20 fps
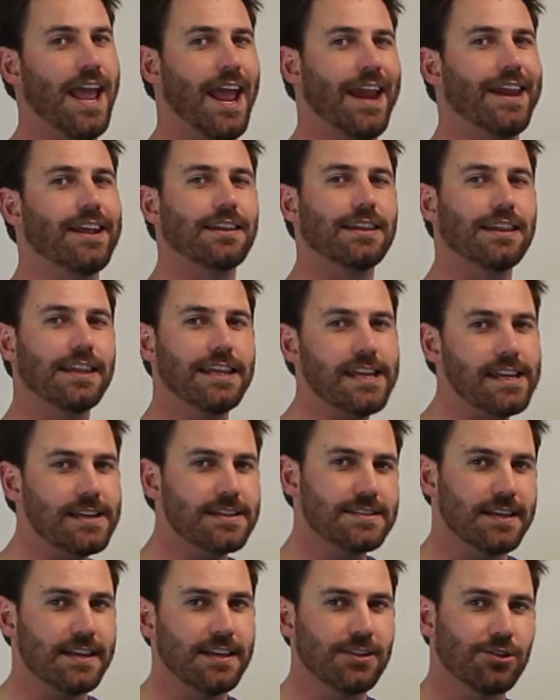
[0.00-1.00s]
And it
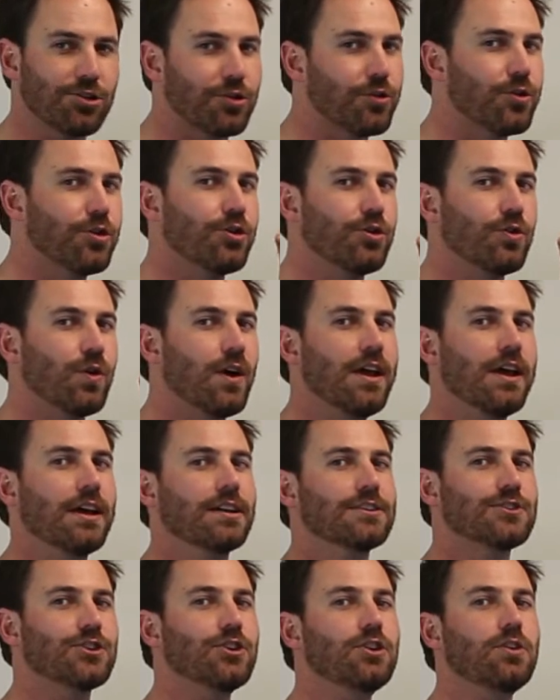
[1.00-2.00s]
leaks in through
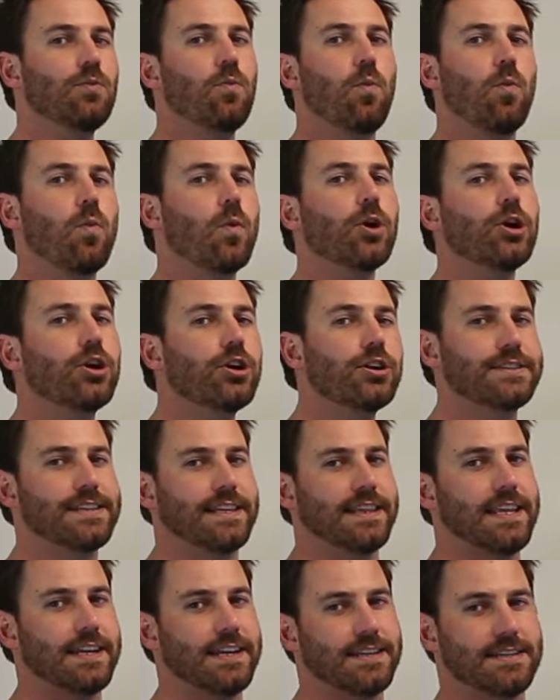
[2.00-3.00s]
certain words
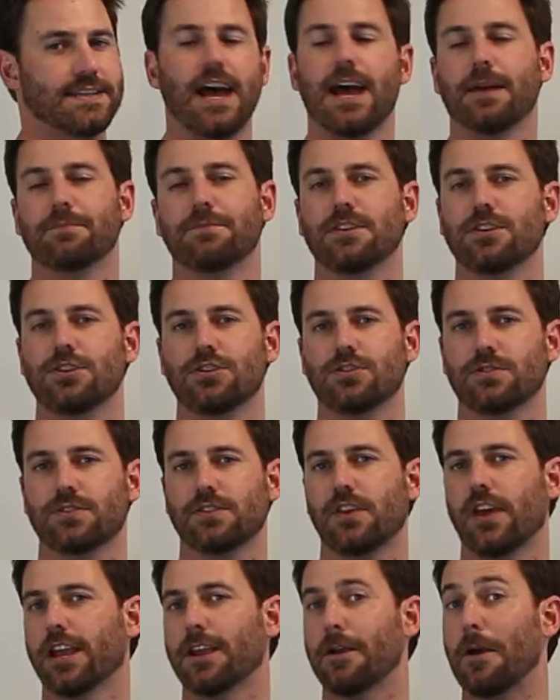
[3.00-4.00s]
that they decide to
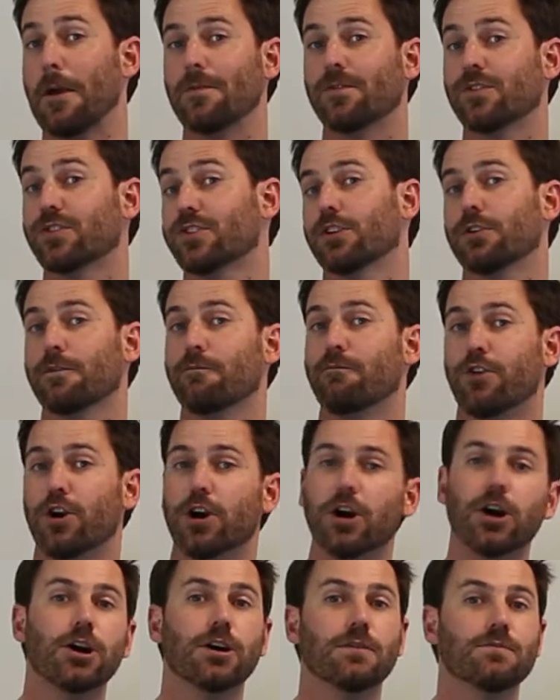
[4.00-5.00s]
use, like certain
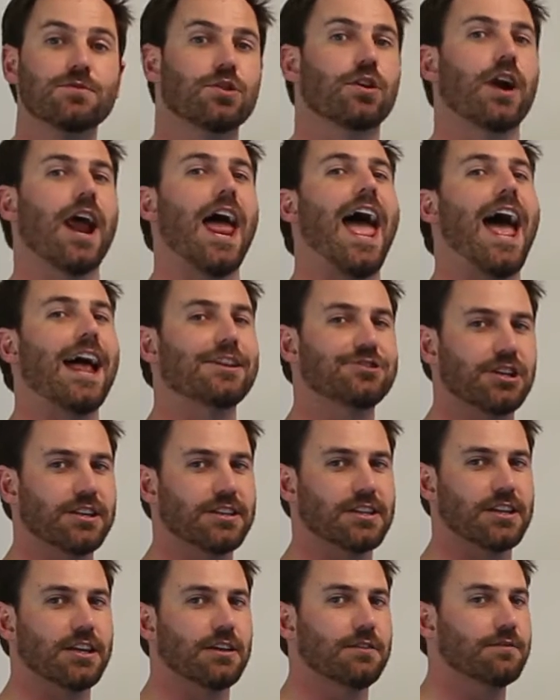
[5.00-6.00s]
verbs or
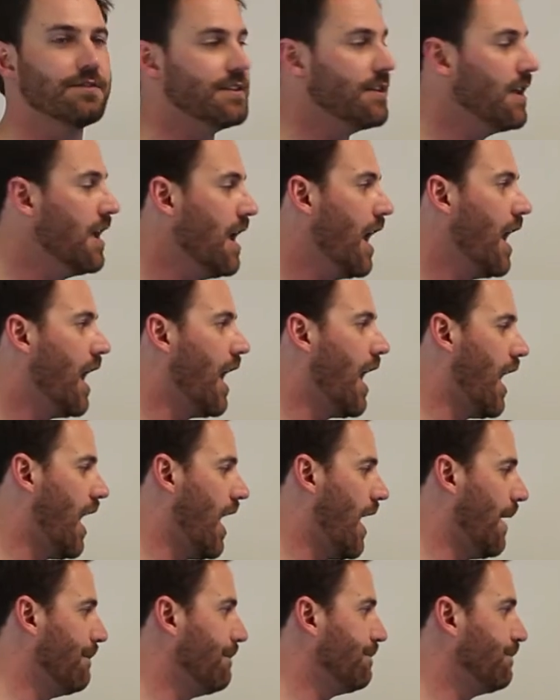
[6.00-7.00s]
adjectives
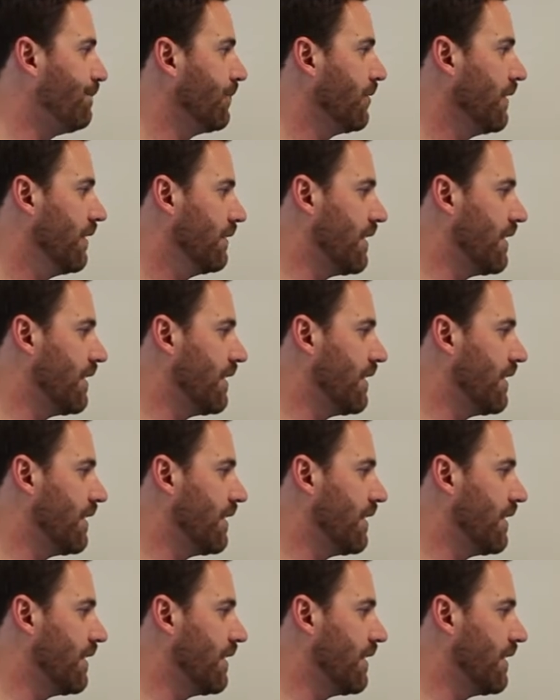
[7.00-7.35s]
um,